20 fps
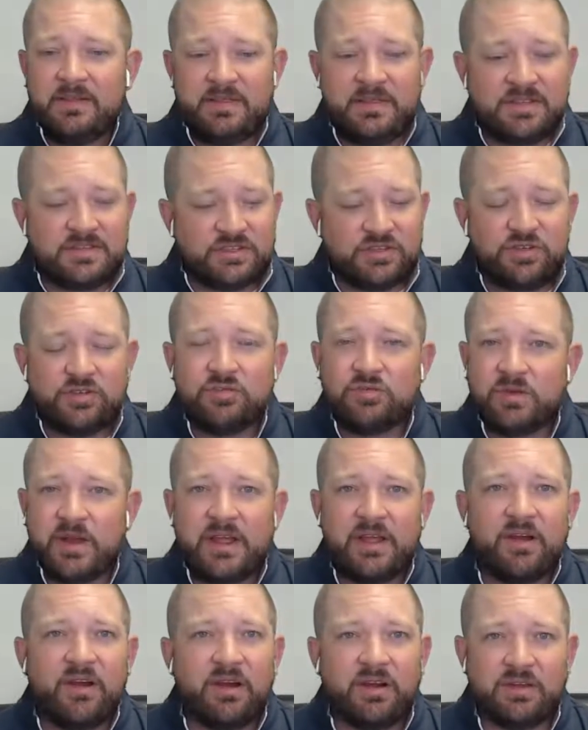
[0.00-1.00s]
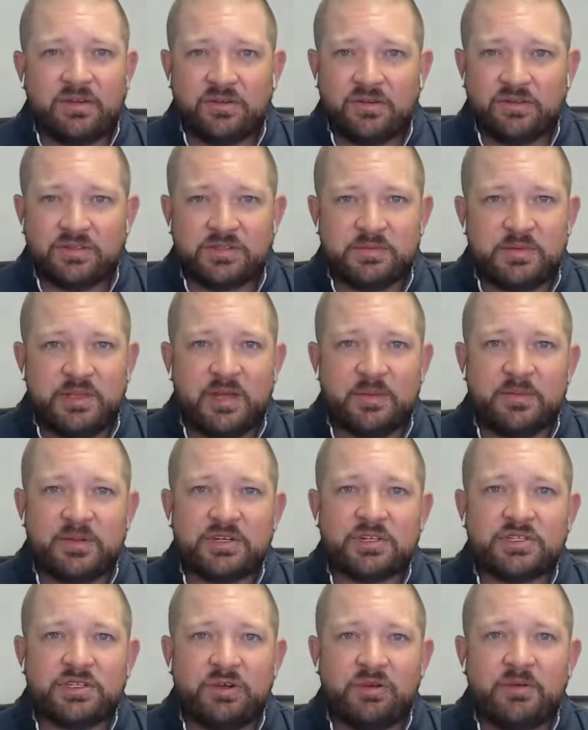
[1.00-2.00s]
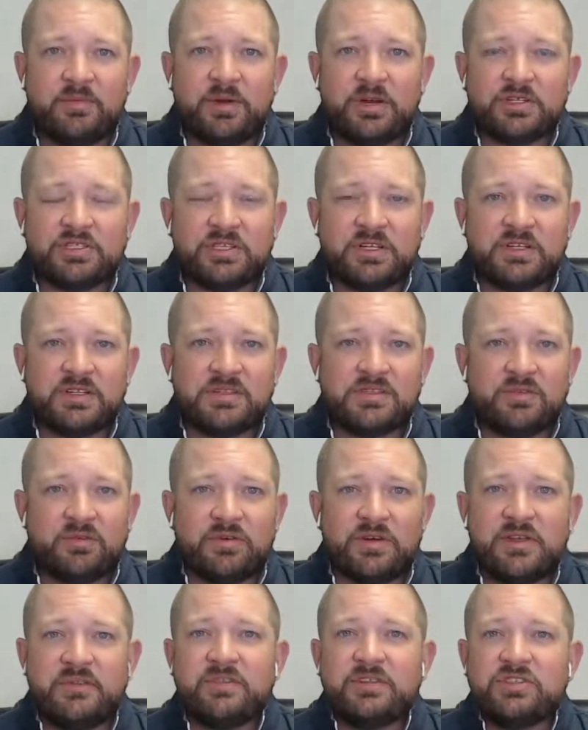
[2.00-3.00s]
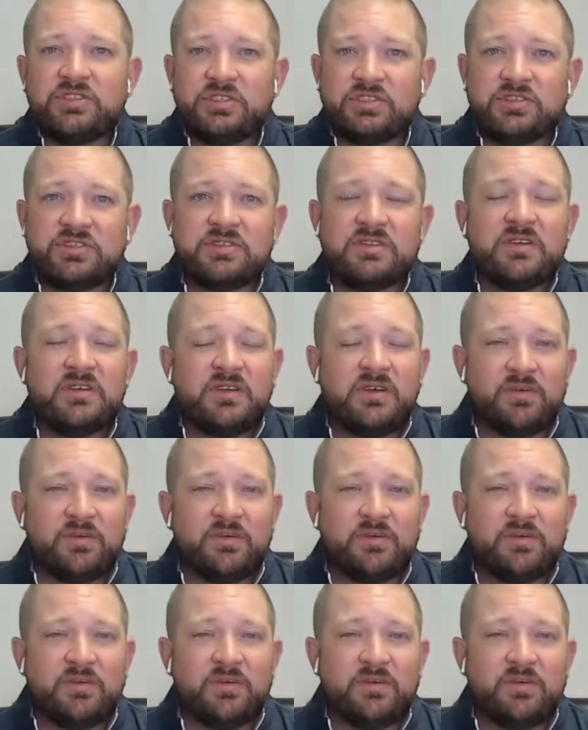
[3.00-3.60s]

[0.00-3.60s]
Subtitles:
It's a great article to be able to show a merchant or even just